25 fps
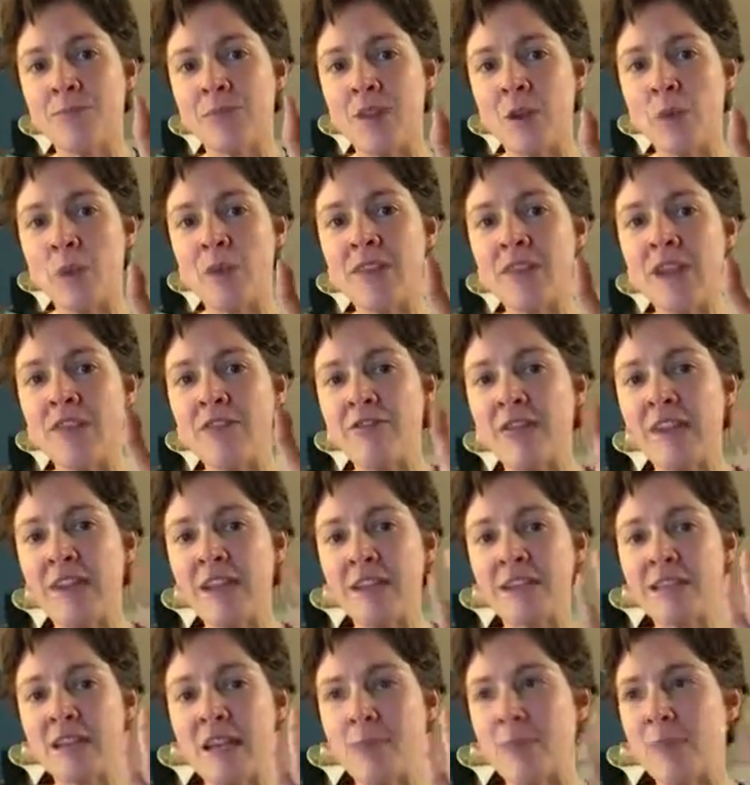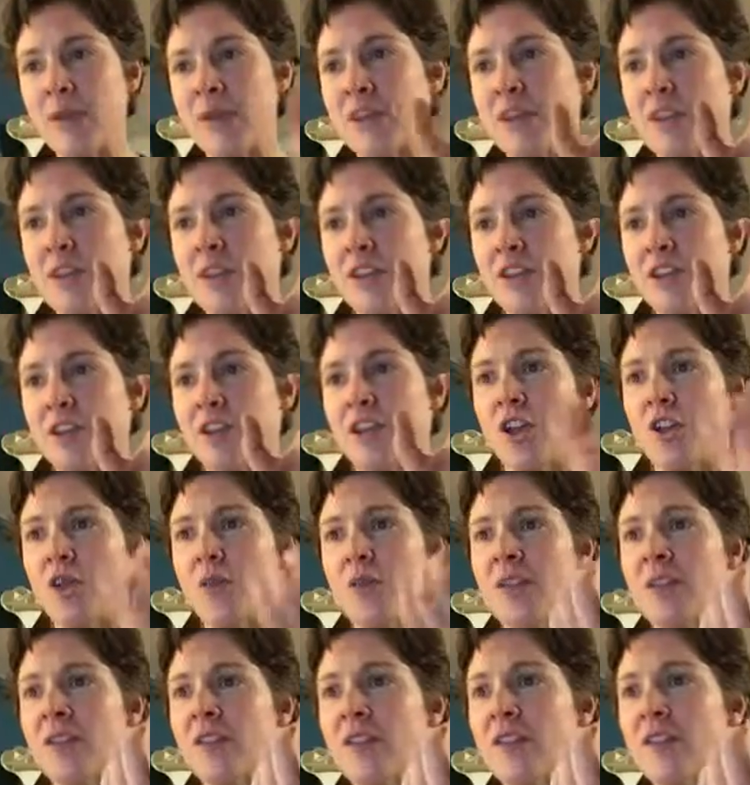Now when they're finger tapping, they can
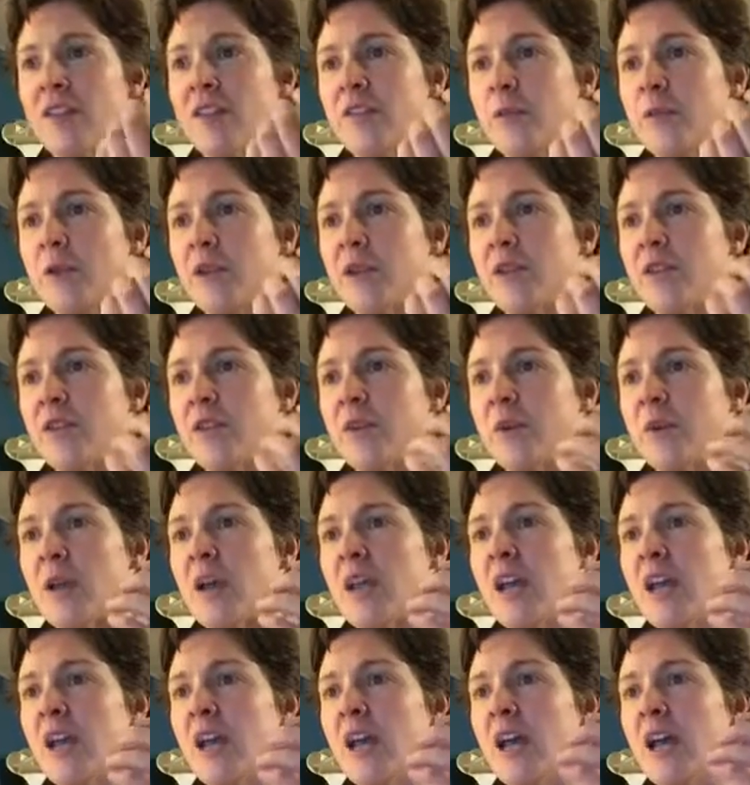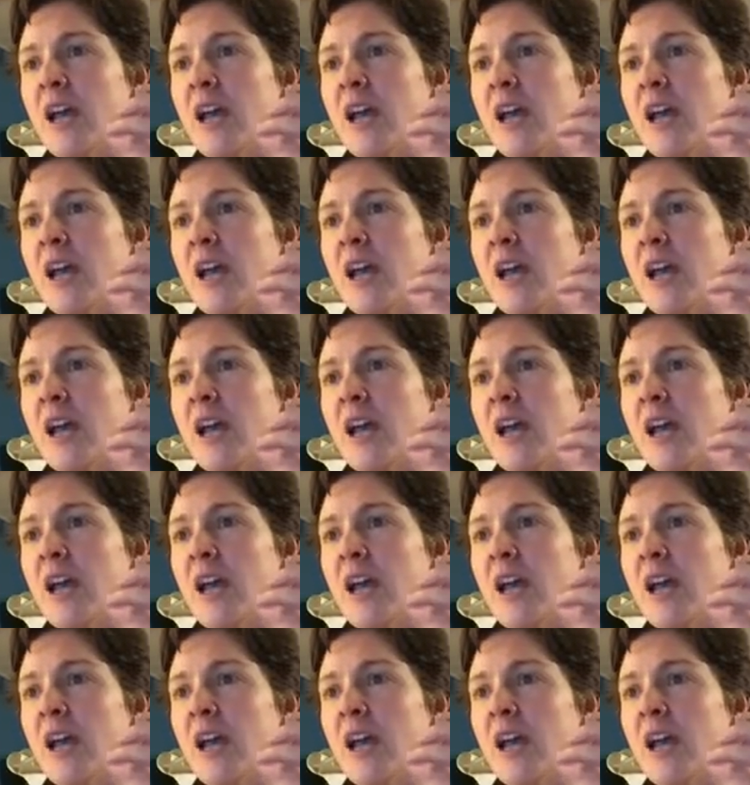go either this way or this way.